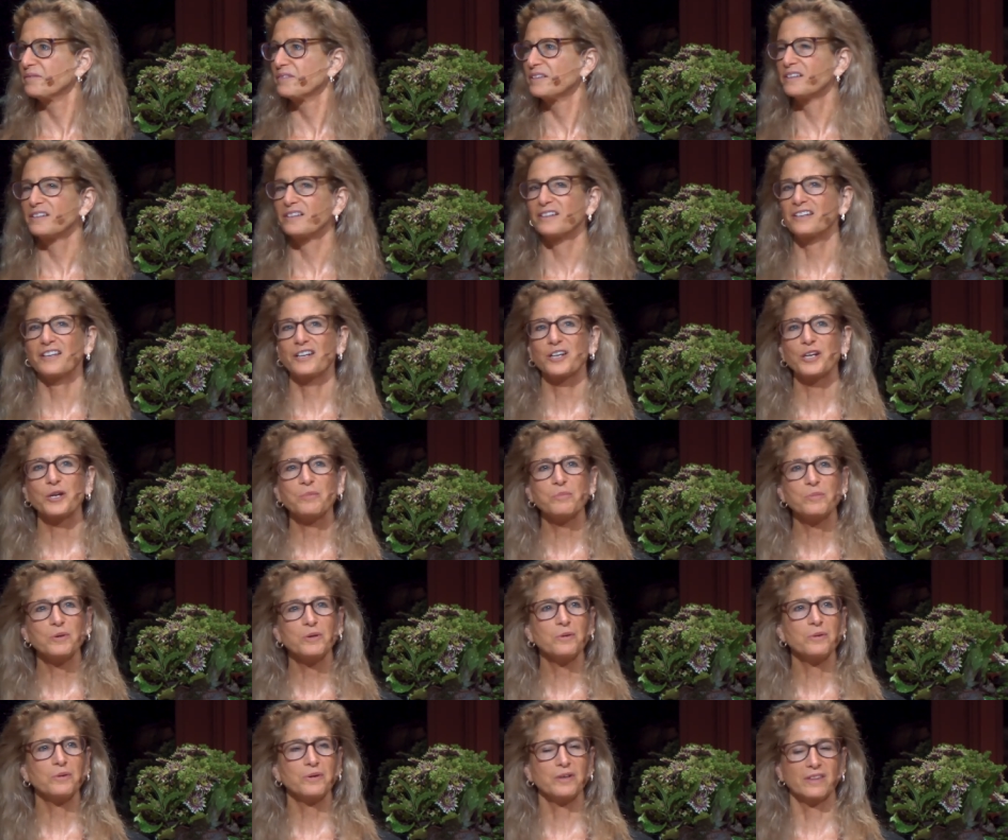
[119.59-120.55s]
You know, can I
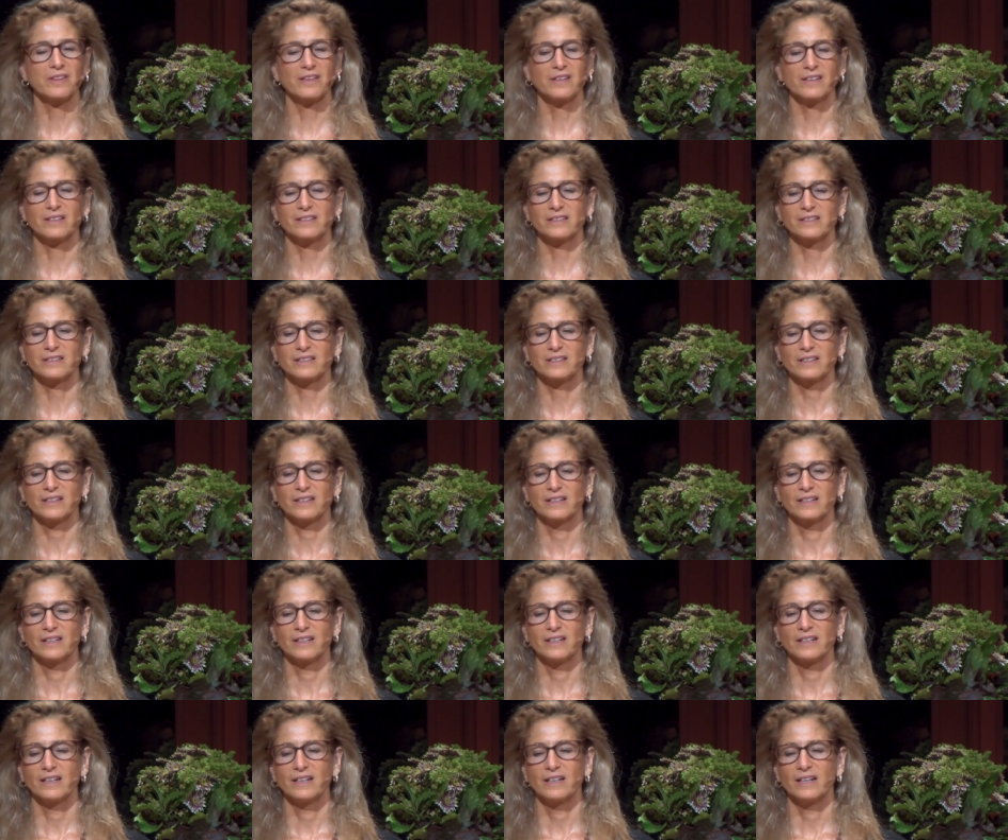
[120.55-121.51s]
be with it?
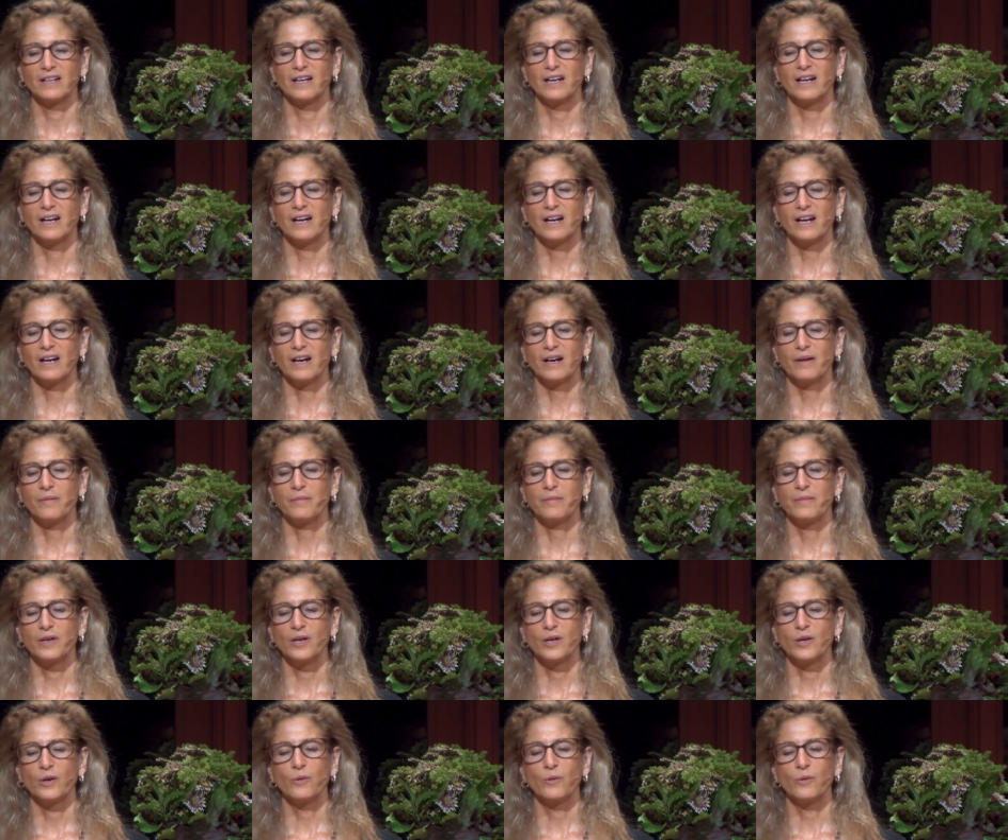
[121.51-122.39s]
Um,